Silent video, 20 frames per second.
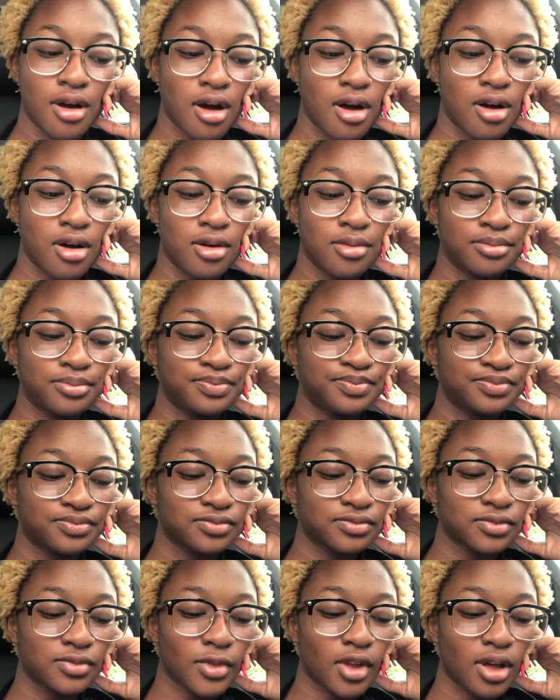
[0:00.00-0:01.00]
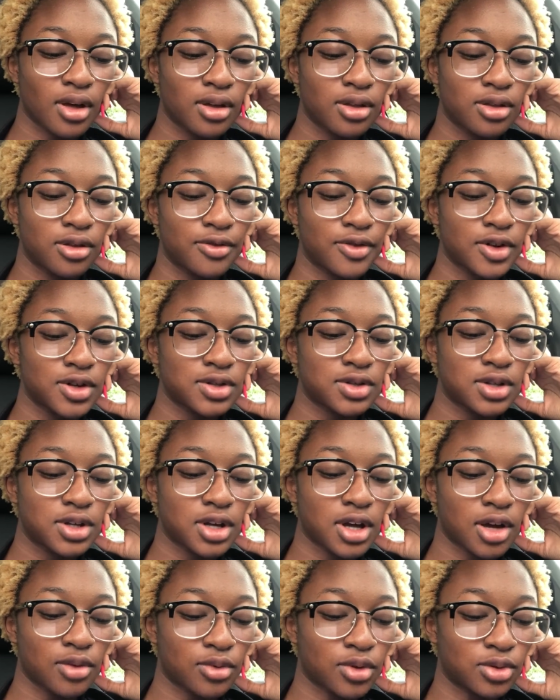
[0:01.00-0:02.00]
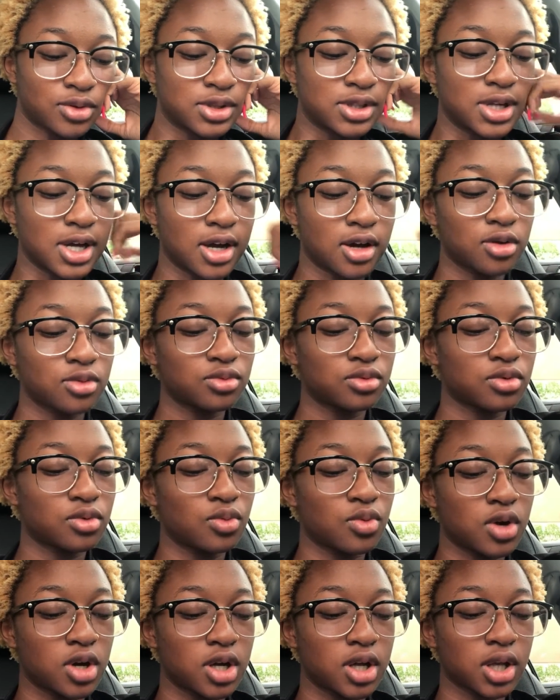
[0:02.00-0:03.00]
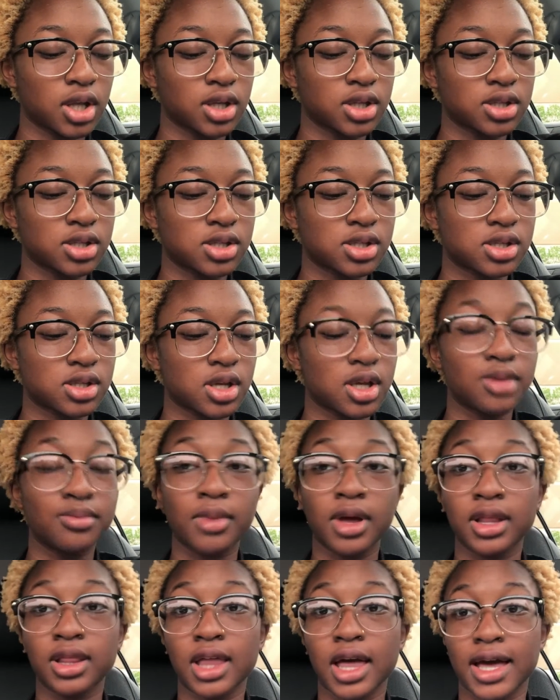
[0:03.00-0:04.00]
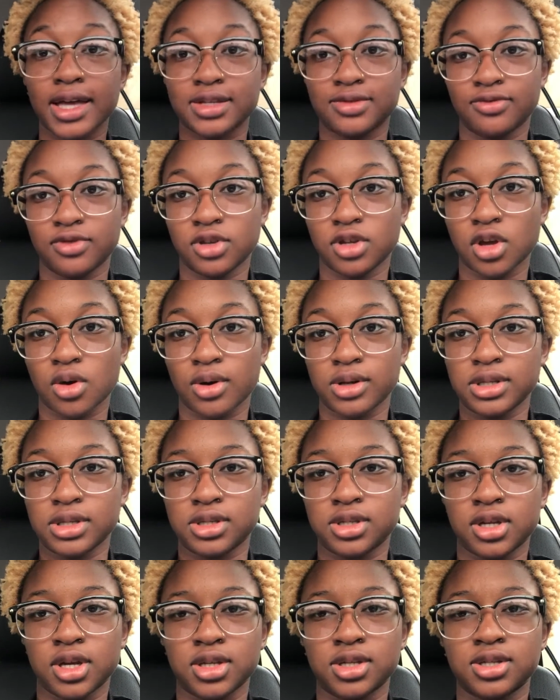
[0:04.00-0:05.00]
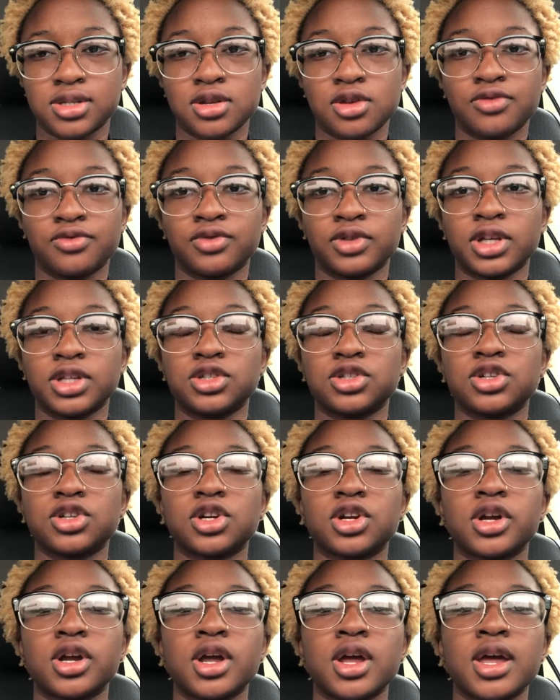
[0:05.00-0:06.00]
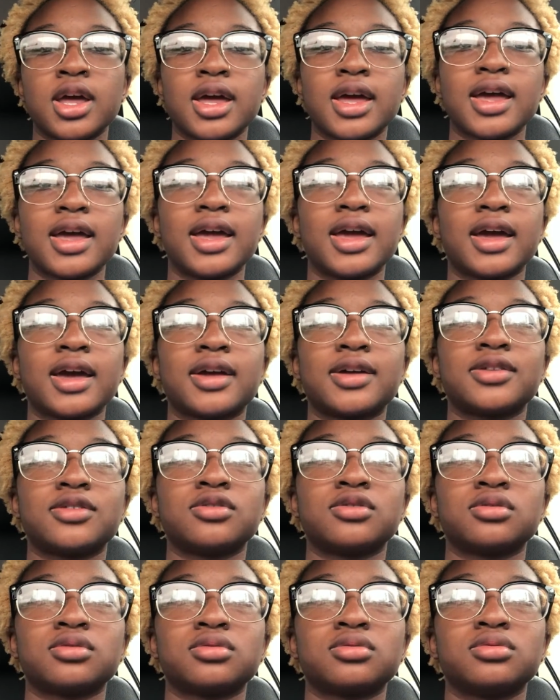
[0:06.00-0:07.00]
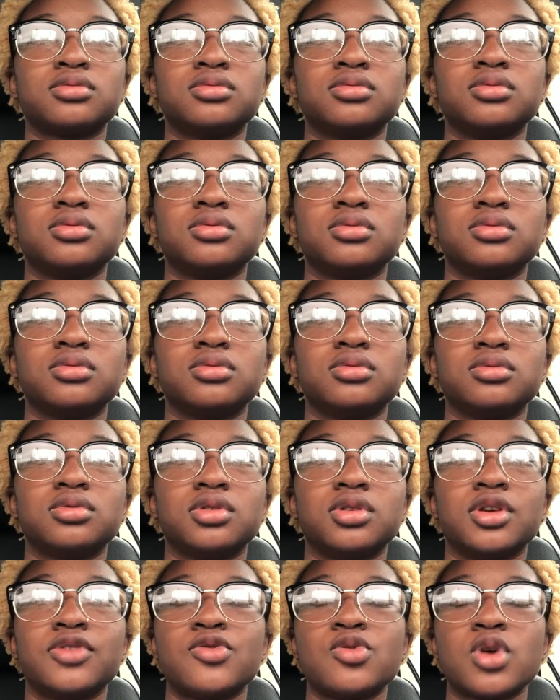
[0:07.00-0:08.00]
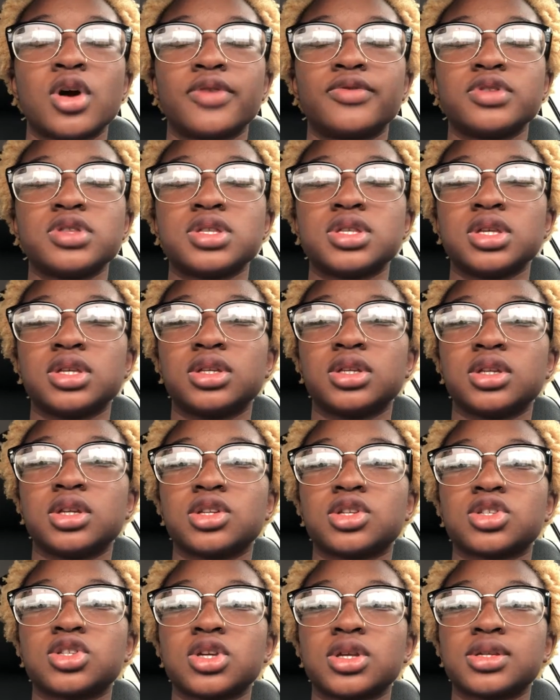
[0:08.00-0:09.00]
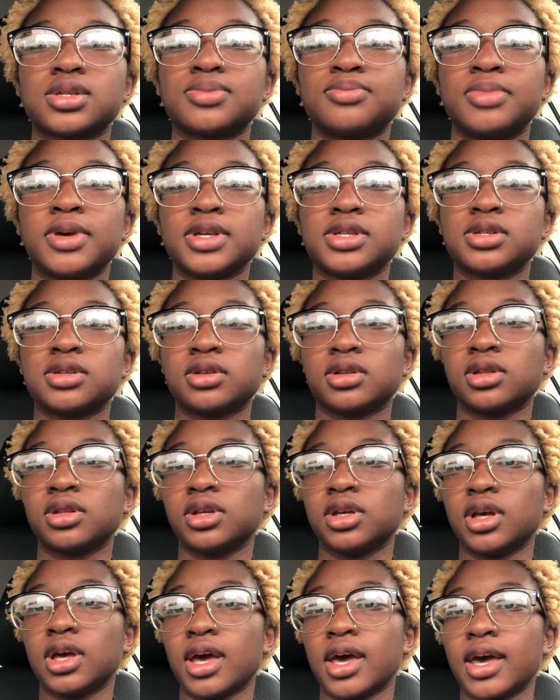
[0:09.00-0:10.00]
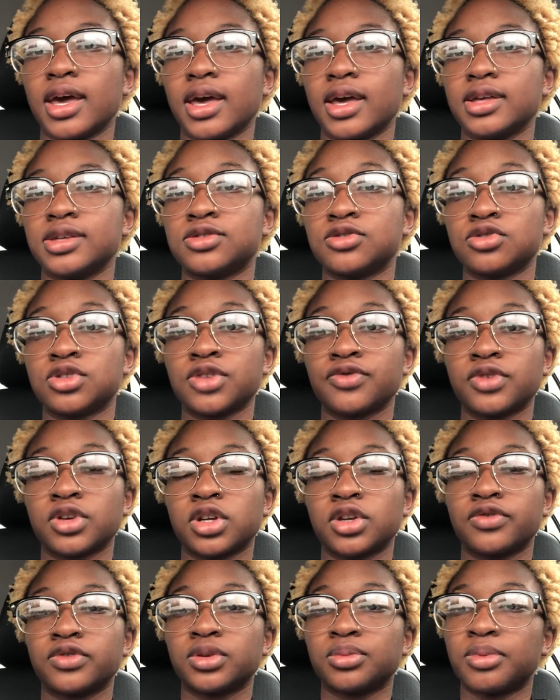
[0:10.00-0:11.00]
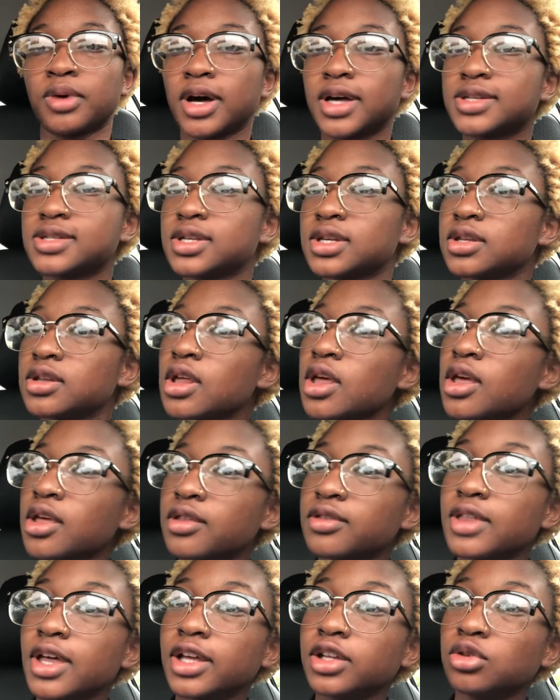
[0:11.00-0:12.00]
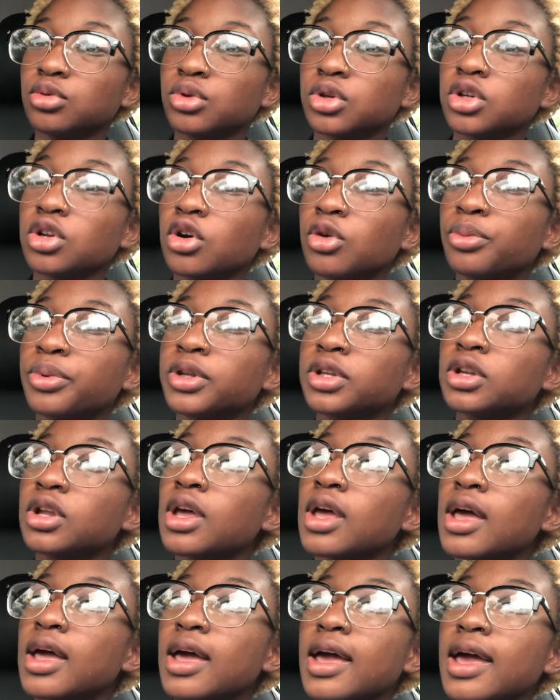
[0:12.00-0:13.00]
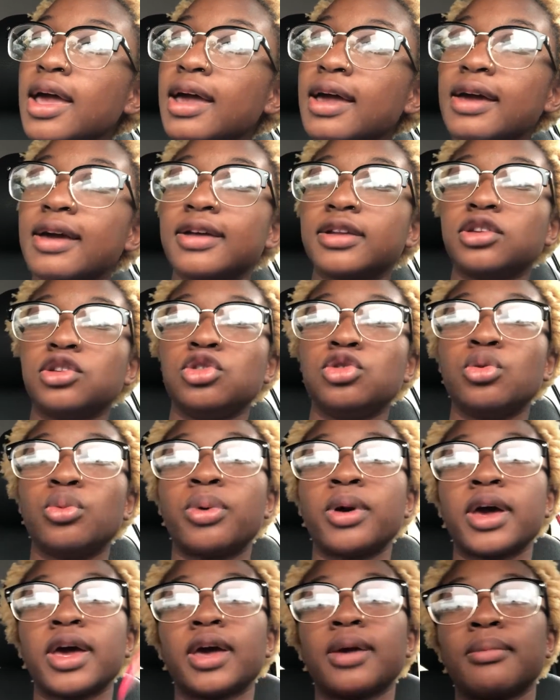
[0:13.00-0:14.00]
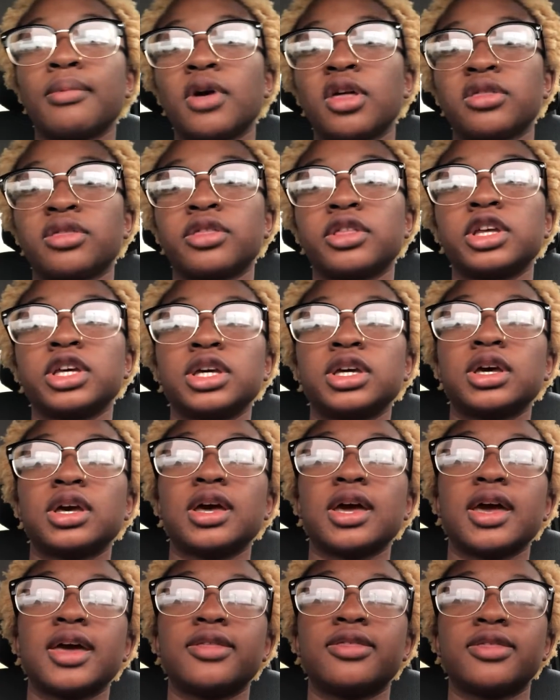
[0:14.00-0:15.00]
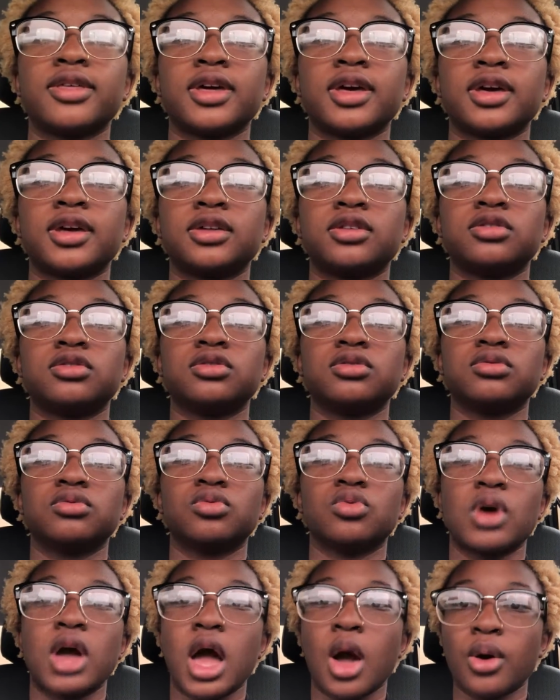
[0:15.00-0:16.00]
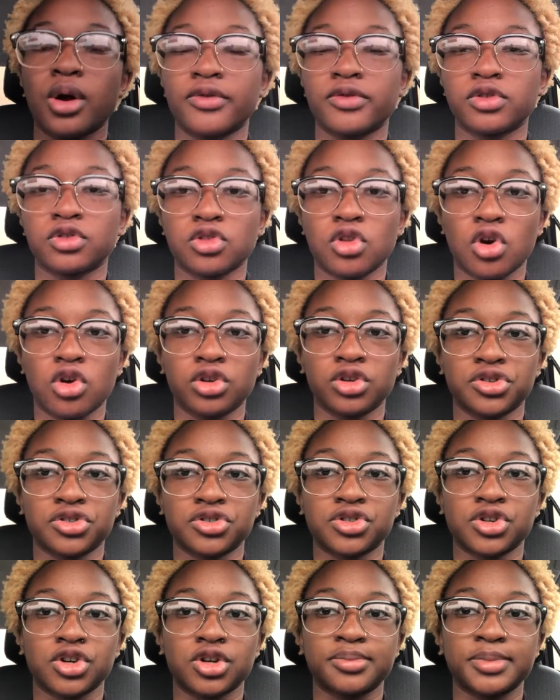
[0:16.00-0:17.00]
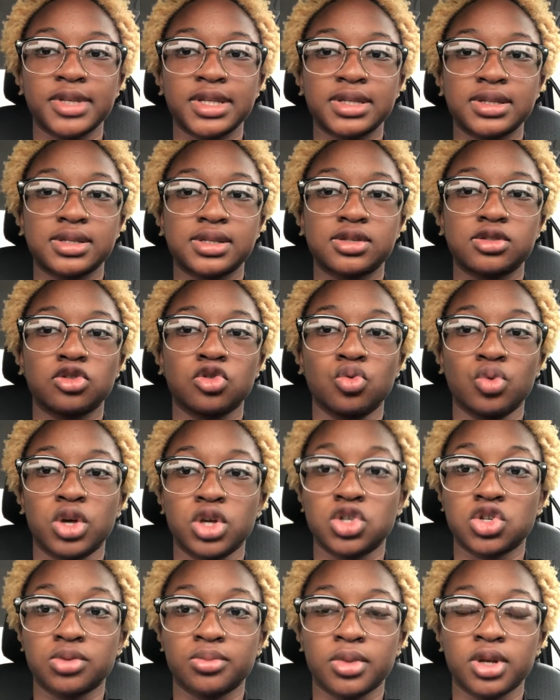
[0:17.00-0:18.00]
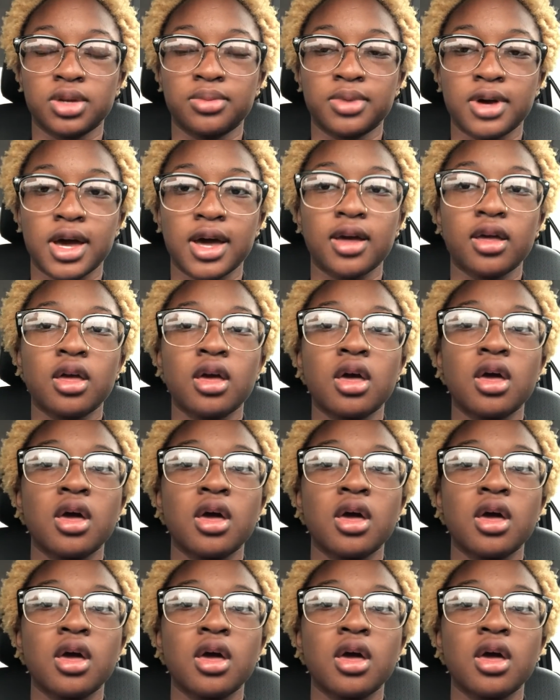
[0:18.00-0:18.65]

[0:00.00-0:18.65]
Um, the first thing I wrote down was in my last video I discussed Self-Lender, and if you haven't seen it, it's just basically a certificate of deposit that you can open and you pay monthly, and then however long your term is, you get your money back.